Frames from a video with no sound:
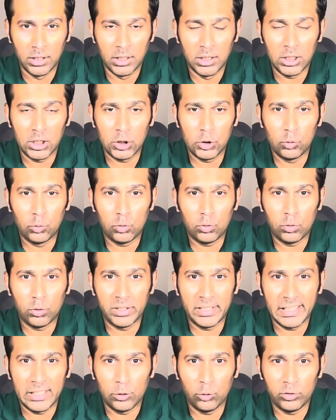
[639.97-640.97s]
You could
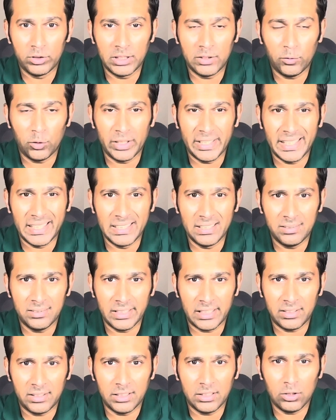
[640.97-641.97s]
use it for any
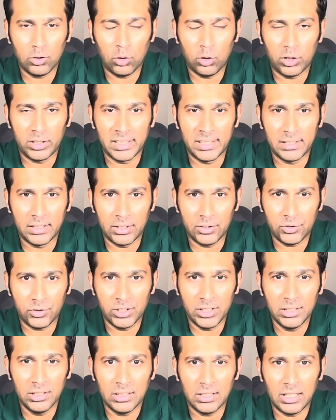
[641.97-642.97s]
sector or
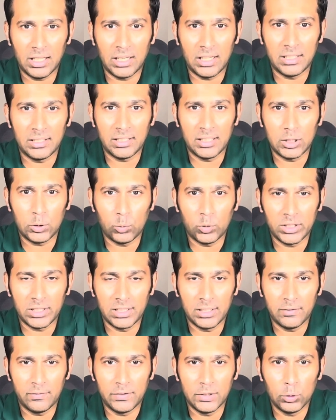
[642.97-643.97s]
industry, and it would
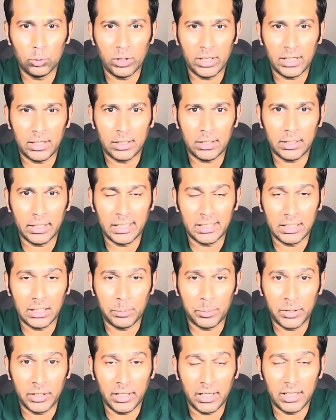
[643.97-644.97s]
give you an
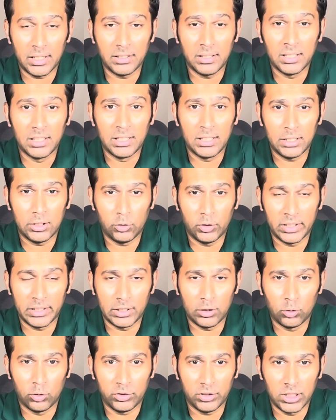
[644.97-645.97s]
upper hand during
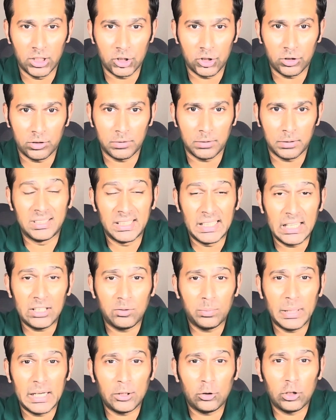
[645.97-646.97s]
negotiation. The next
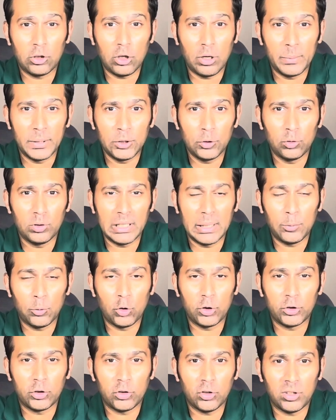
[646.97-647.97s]
microeconomic tool I'm
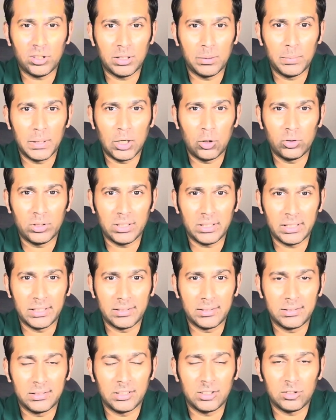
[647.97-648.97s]
going to talk about
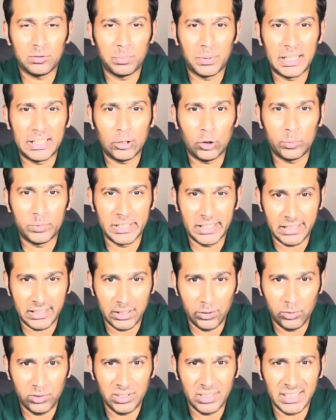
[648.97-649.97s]
is SMART
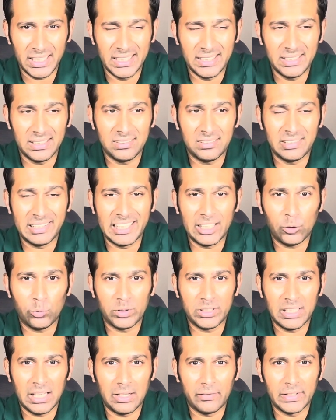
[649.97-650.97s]
objectives. It is linked
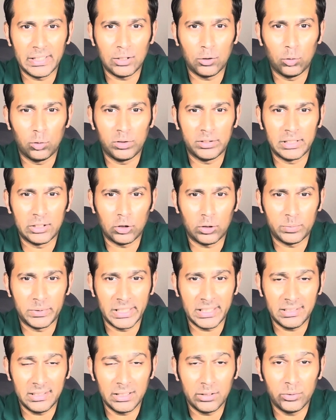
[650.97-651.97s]
with having goals and
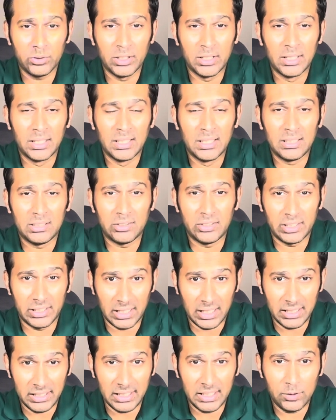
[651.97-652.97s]
objectives. There
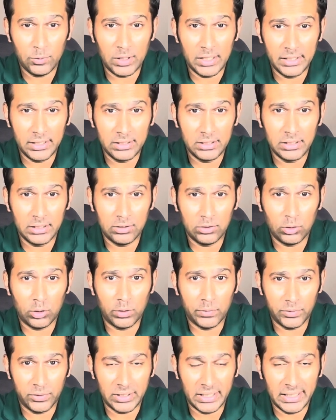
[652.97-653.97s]
are advantages
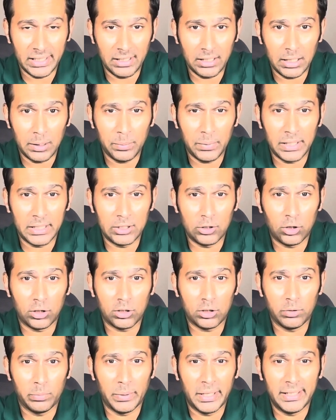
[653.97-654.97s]
of setting up and
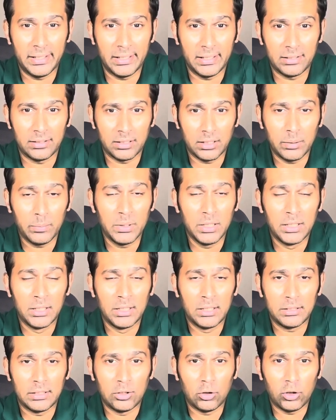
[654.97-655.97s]
documenting them.
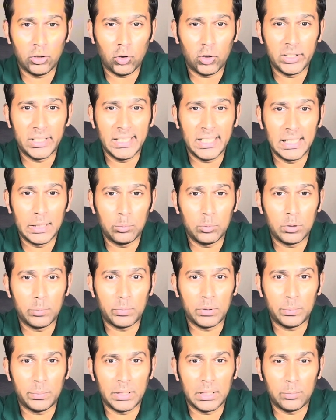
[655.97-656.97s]
They not only help you
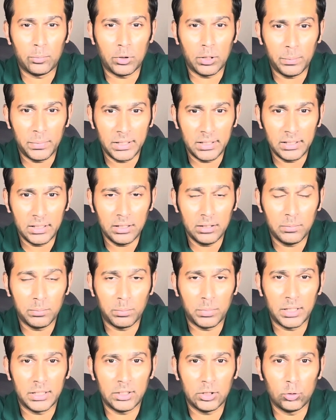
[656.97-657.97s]
prepare properly,
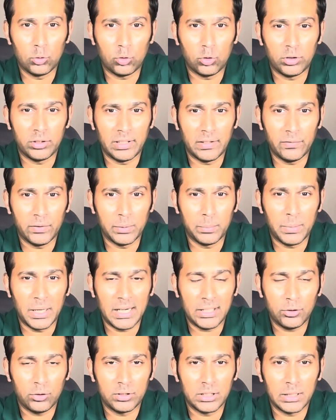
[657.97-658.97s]
but you could refer
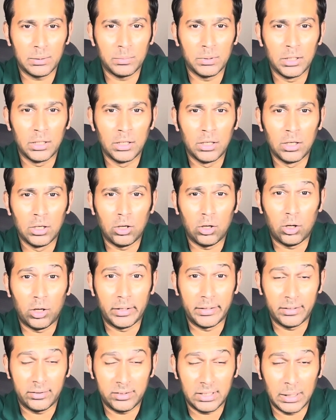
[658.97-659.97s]
back to them
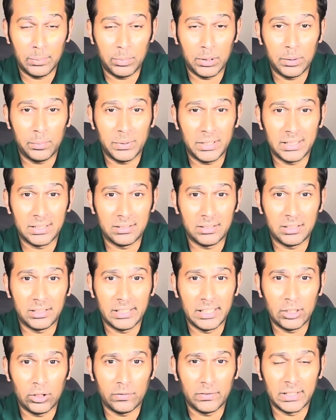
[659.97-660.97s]
or step up in the
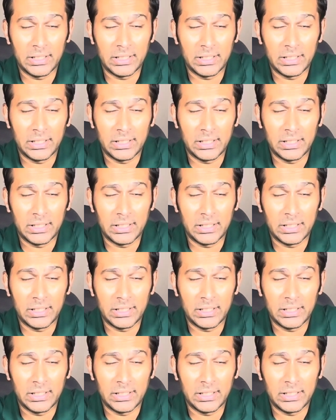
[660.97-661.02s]
heat of the